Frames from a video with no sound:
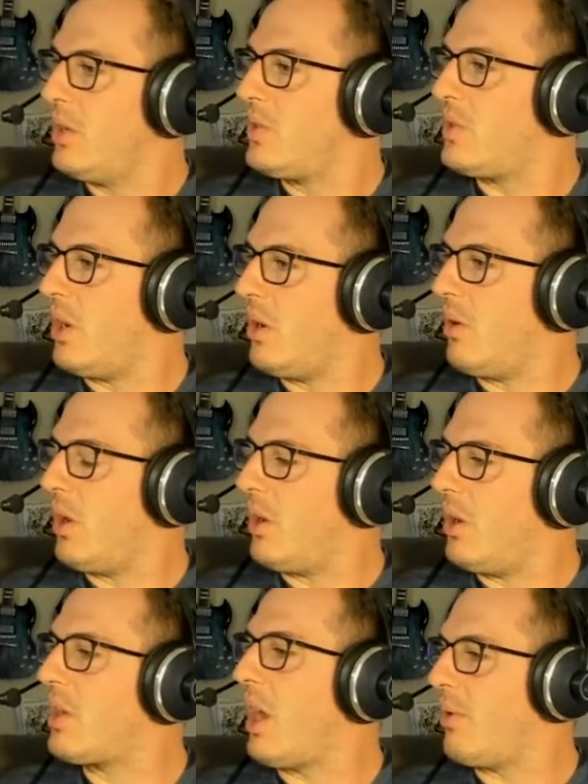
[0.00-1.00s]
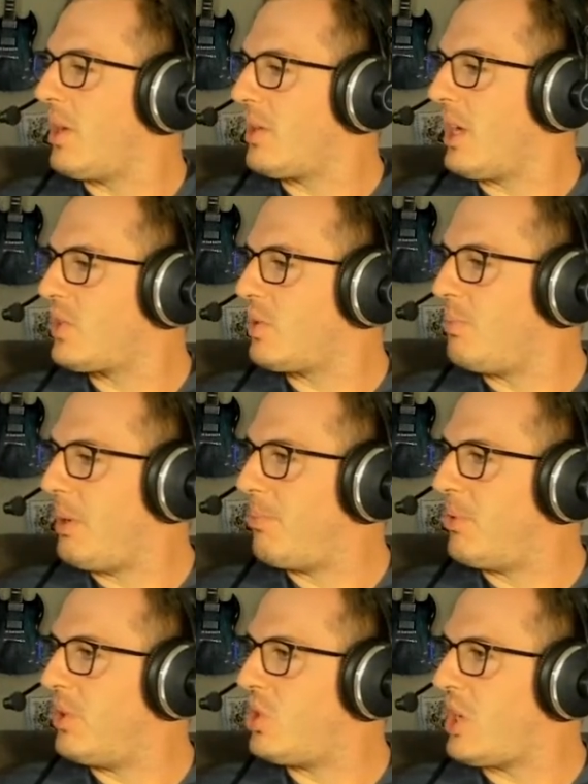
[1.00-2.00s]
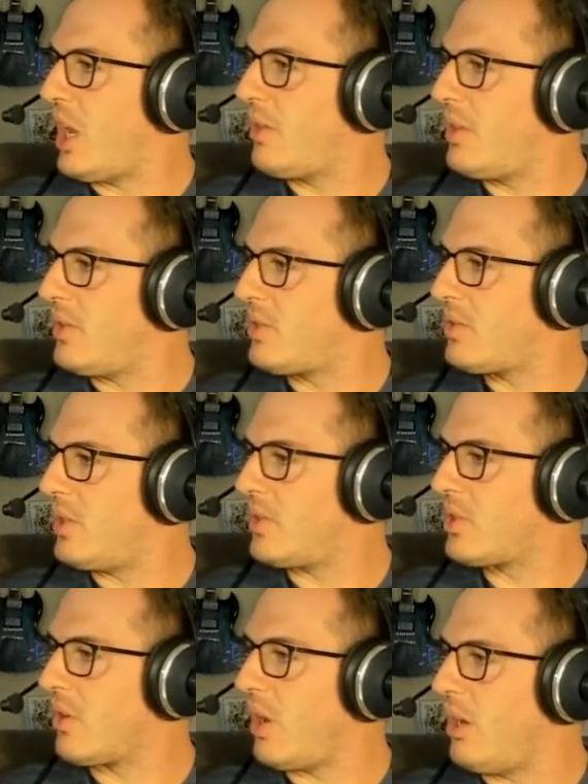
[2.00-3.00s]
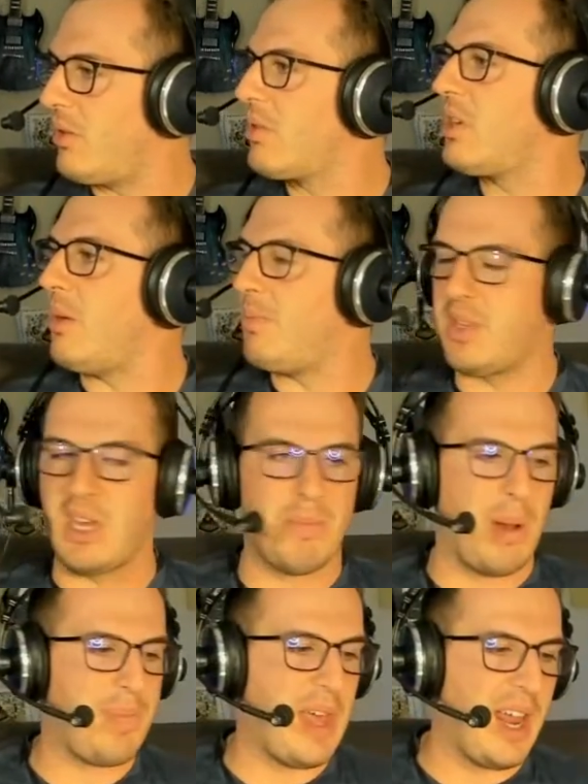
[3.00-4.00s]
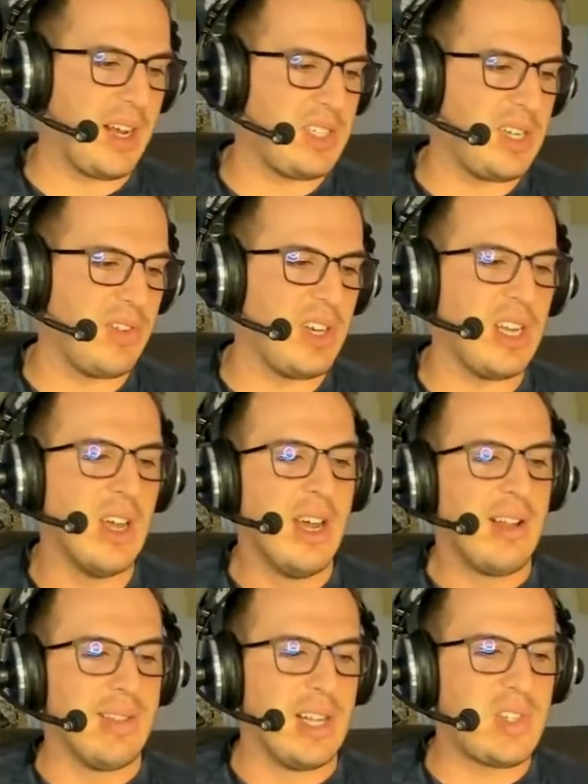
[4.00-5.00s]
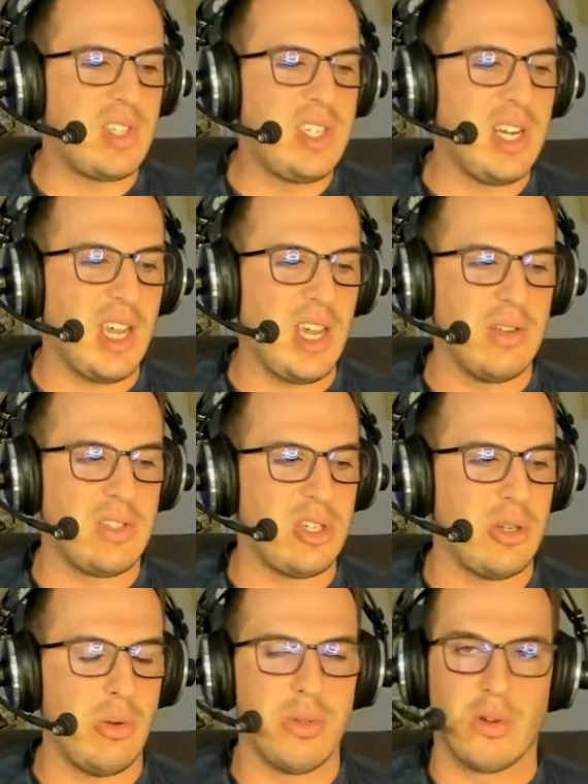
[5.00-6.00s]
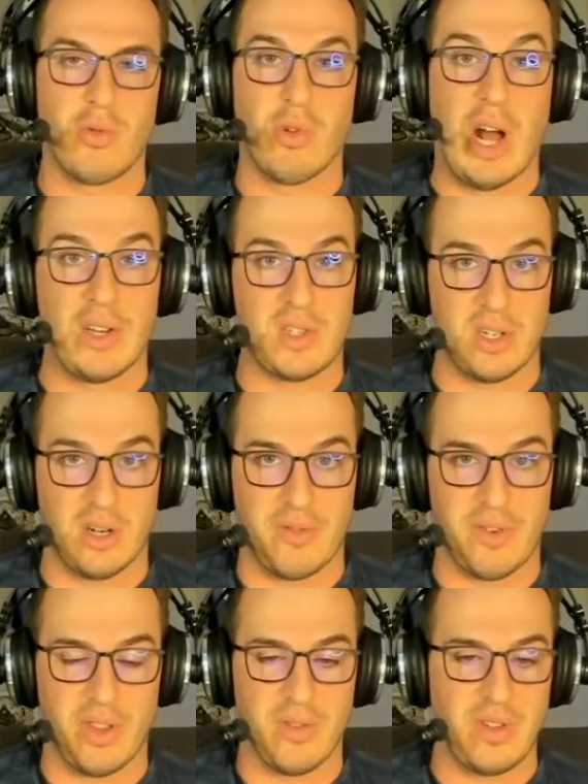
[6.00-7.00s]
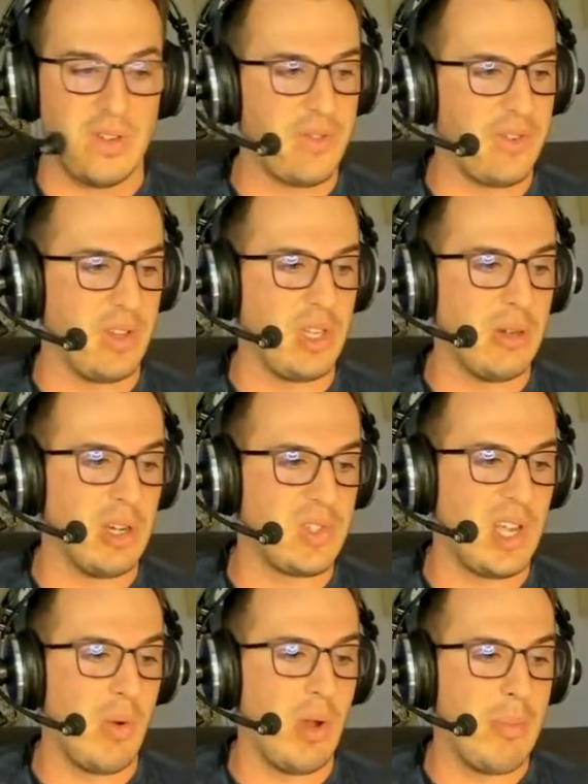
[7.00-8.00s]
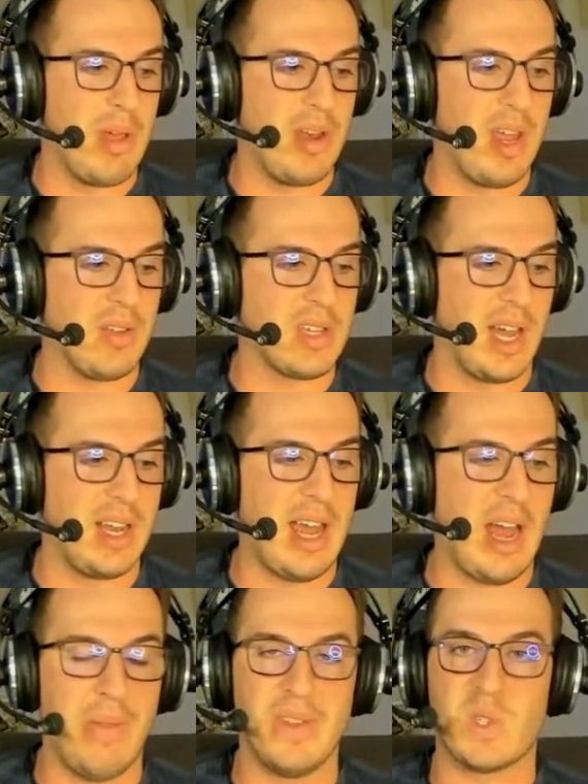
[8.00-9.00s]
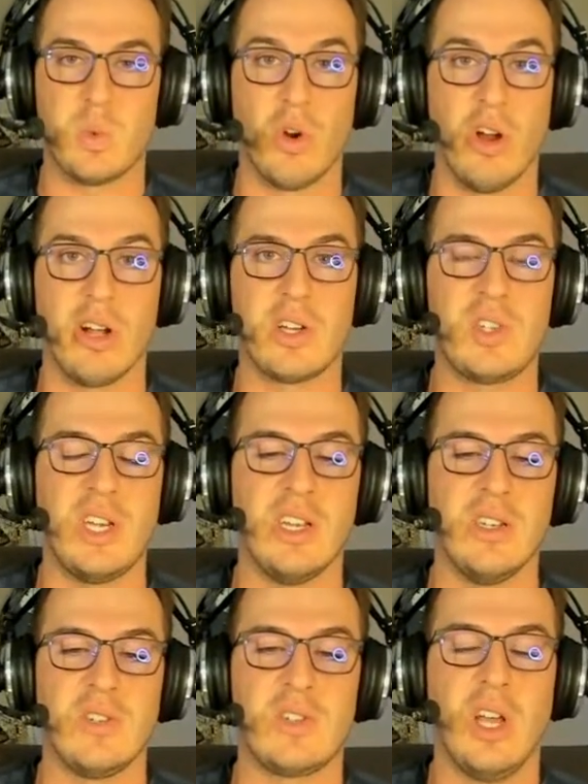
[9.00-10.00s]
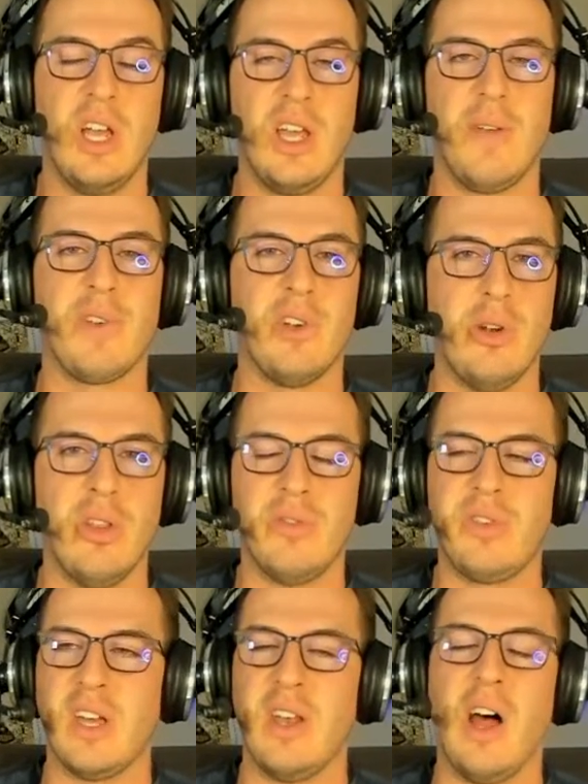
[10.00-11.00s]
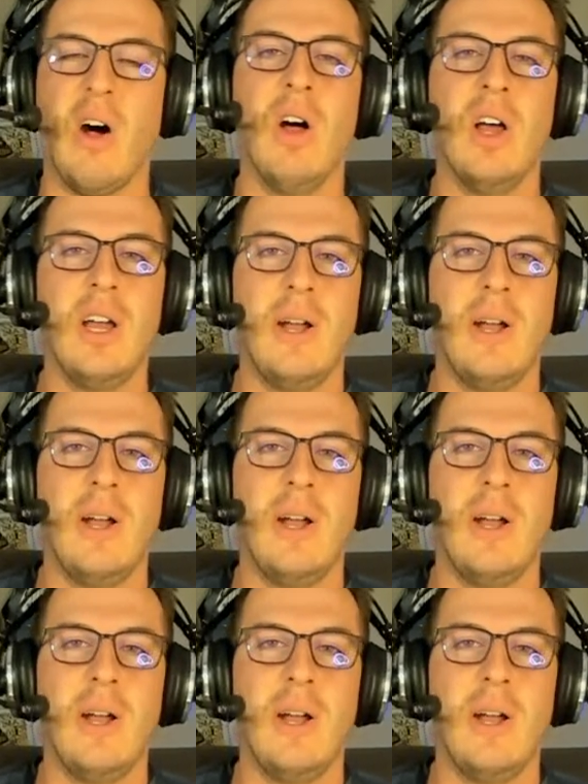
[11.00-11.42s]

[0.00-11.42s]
So okay, we got some people in the chat. That's great. Keep up that activity. Let's dig into the roster for the USA women, and kind of how this works is, if you're new to the VNL,